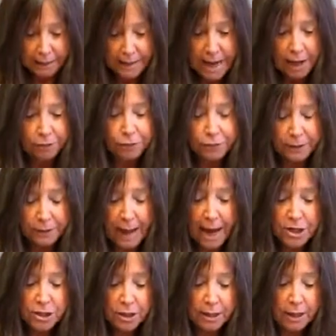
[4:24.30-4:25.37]
Yes, it
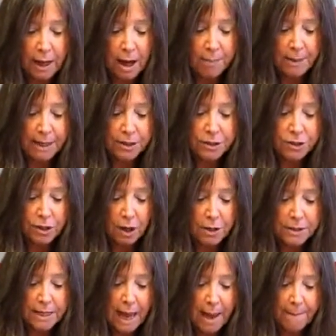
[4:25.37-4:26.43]
actually it
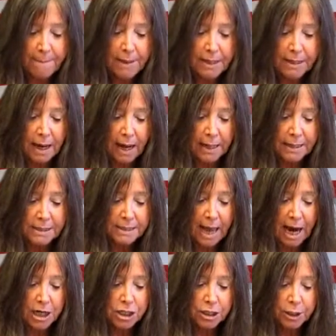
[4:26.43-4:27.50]
starts at midnight is
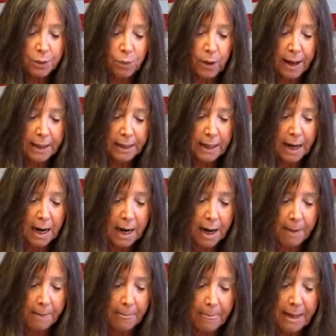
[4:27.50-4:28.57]
actually when
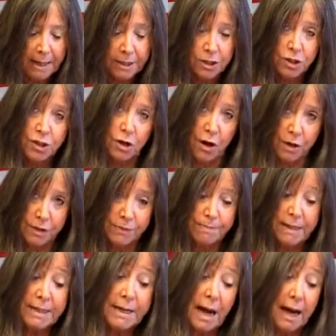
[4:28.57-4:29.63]
it starts.
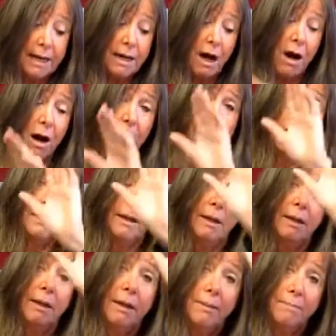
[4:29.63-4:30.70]
Midnight on
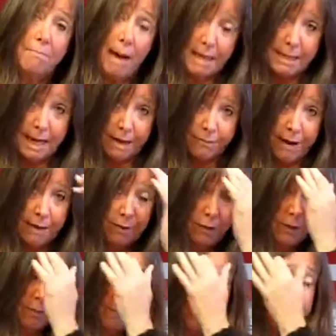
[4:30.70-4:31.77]
Monday rather
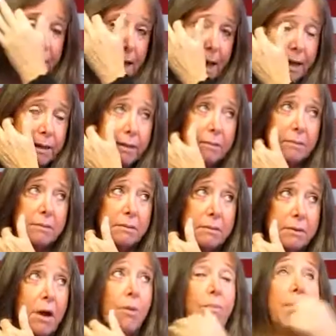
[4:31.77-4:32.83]
than midnight...
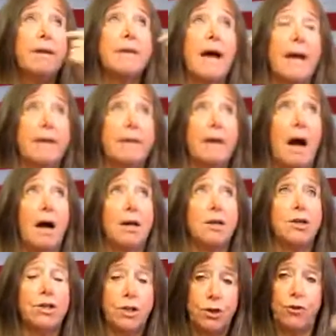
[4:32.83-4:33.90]
No, midnight on
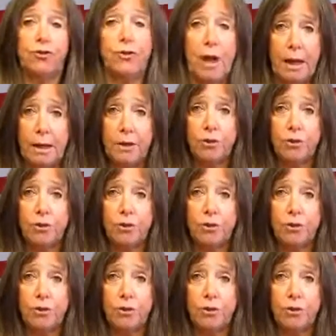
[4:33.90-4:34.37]
Tuesday is